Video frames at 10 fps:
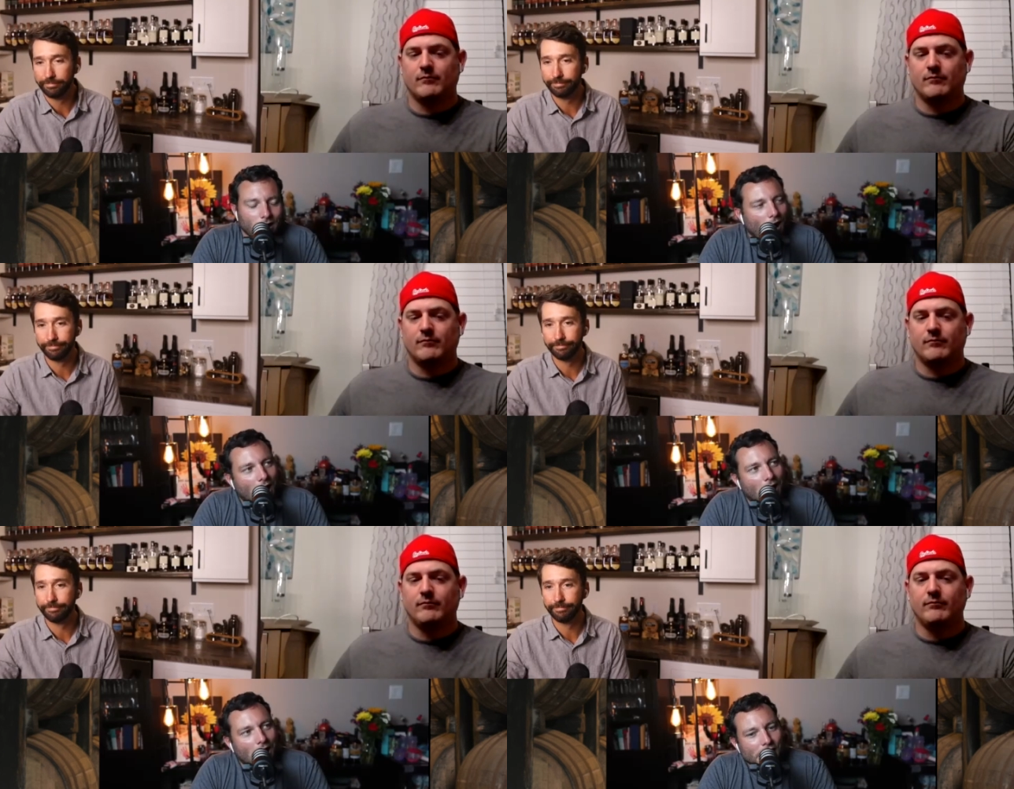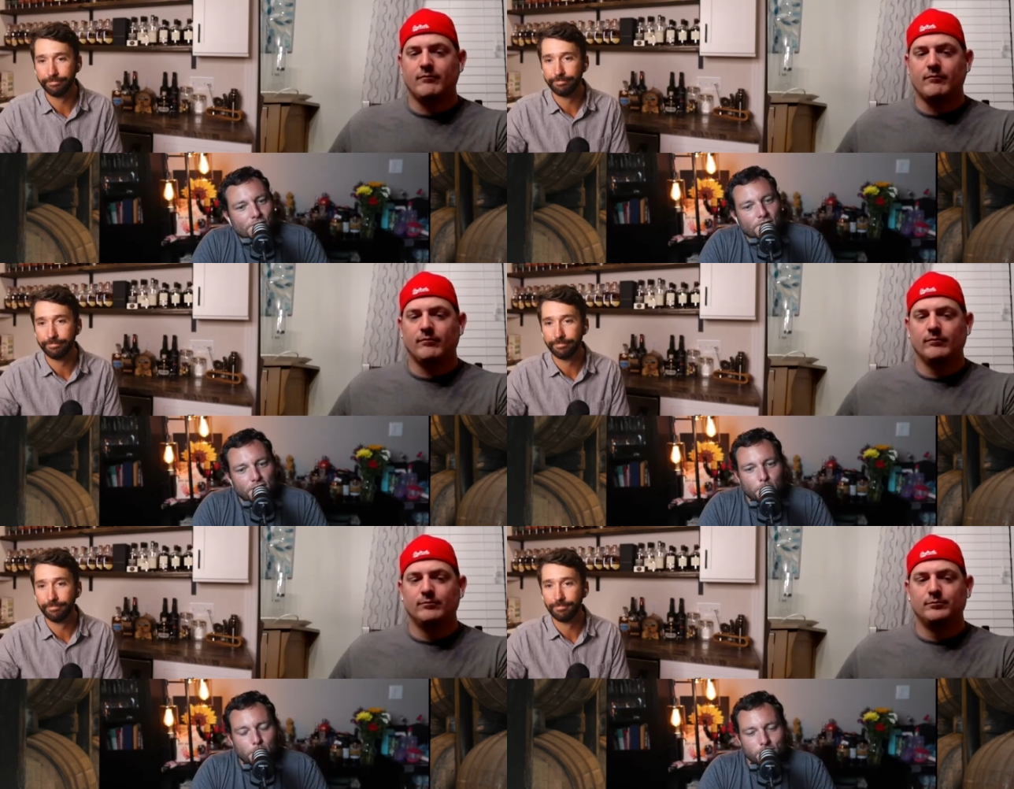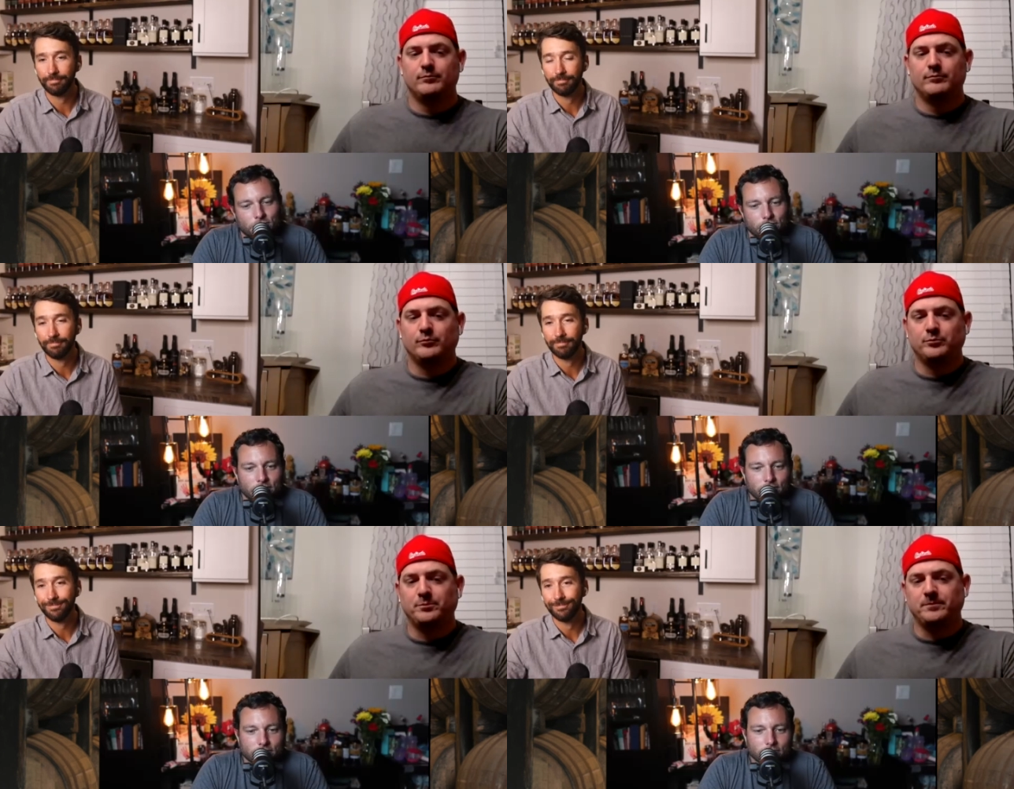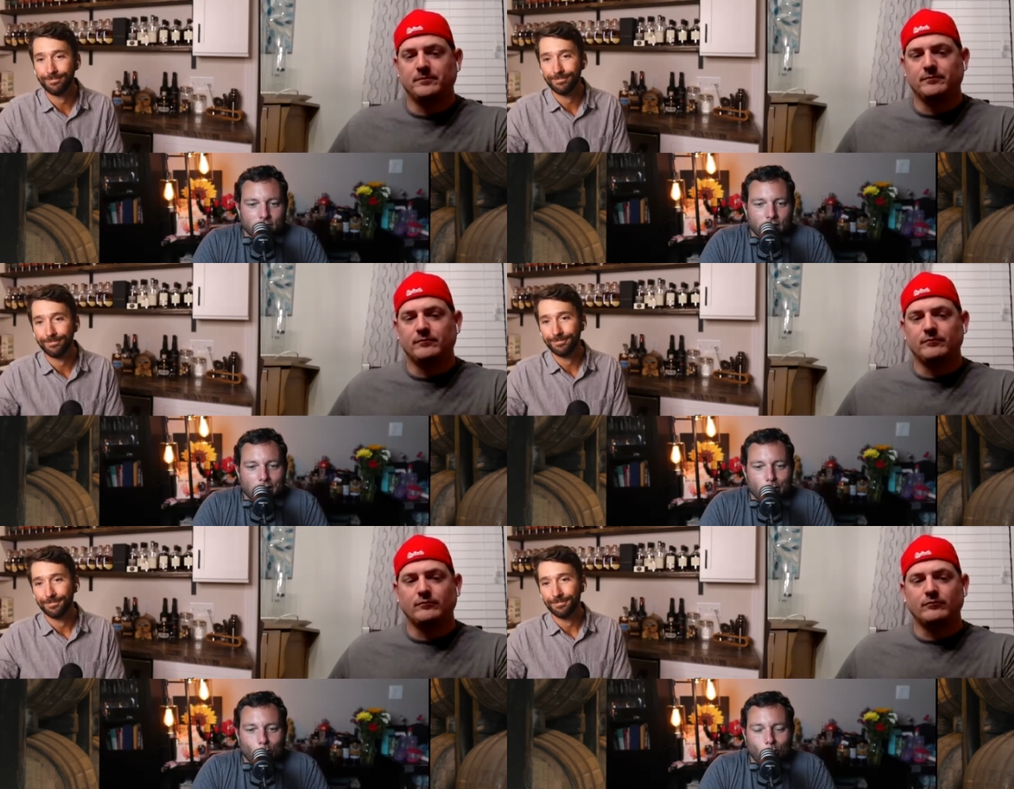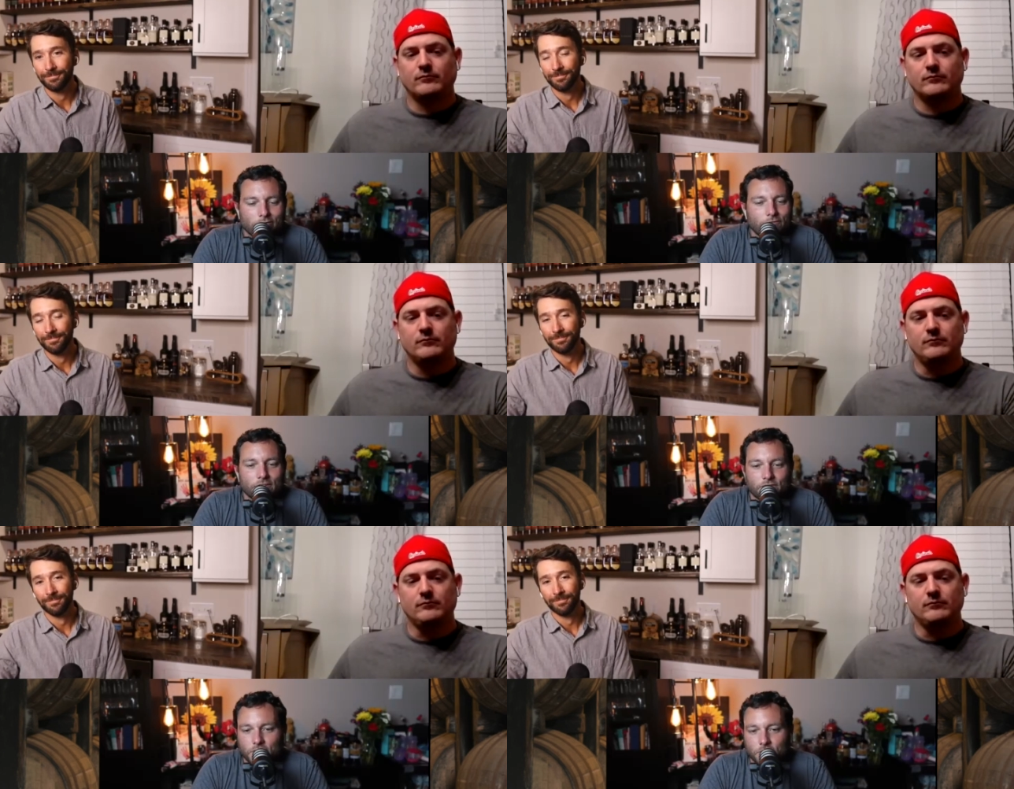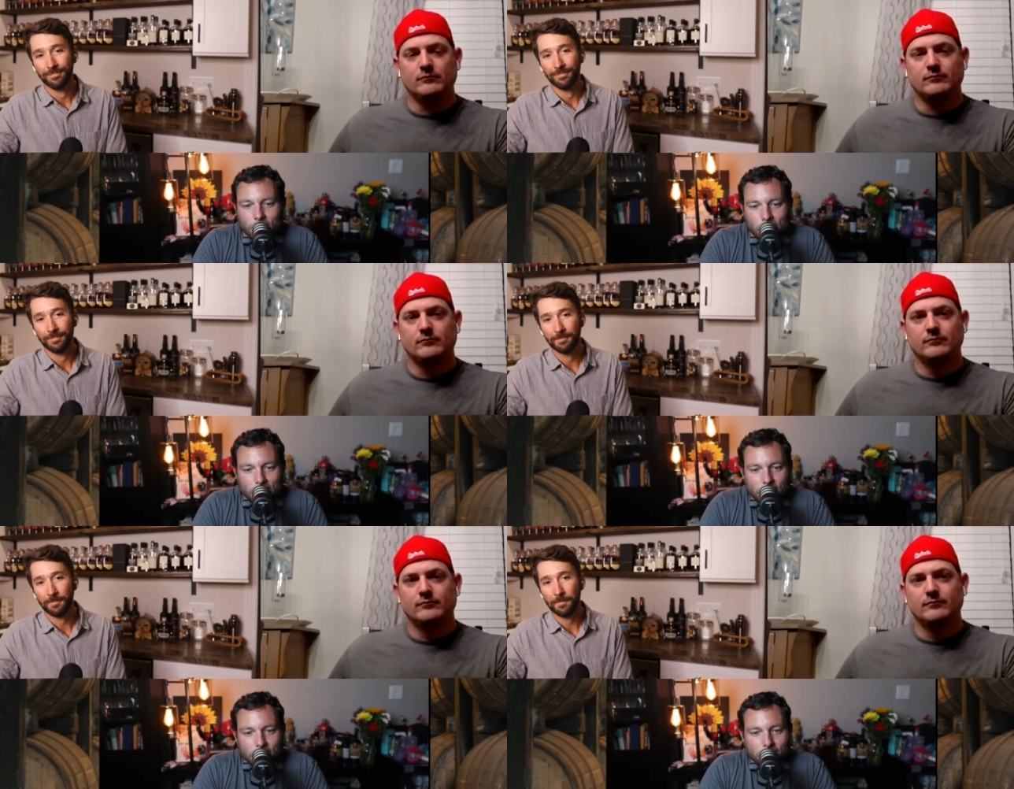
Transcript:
Speaker 1: I feel personally at 150 or less.